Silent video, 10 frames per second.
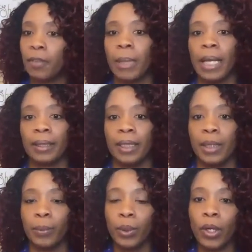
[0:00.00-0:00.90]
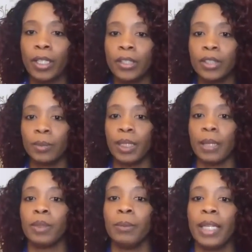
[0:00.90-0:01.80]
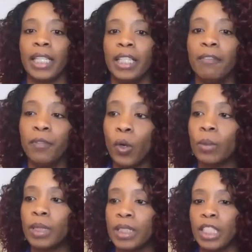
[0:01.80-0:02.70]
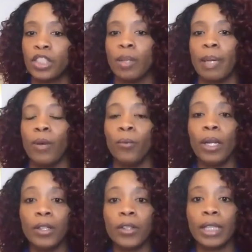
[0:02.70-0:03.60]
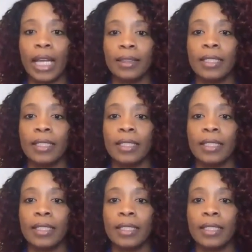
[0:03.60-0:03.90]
about the employer to be able to make an informed decision about whether or not